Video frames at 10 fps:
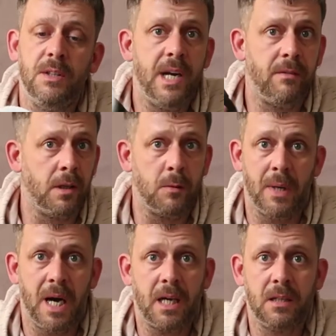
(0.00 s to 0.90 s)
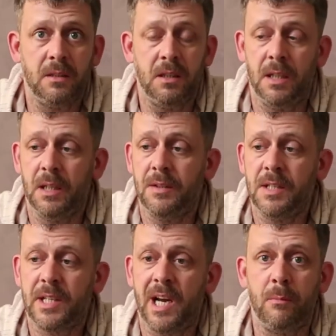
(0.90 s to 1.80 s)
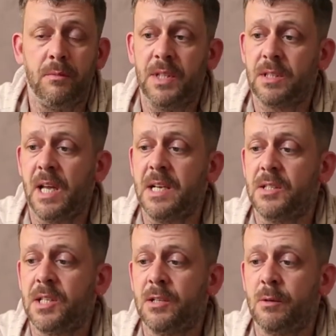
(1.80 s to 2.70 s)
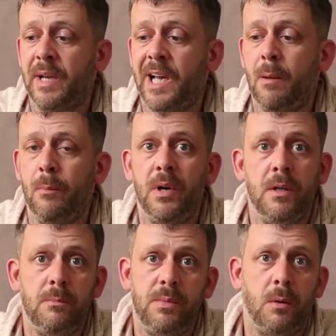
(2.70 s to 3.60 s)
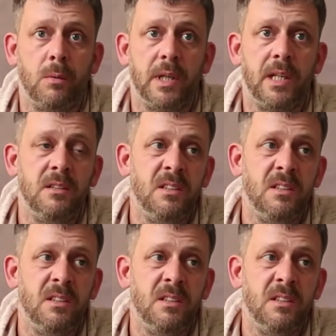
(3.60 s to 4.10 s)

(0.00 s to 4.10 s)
Never look back. This lens stays on my camera probably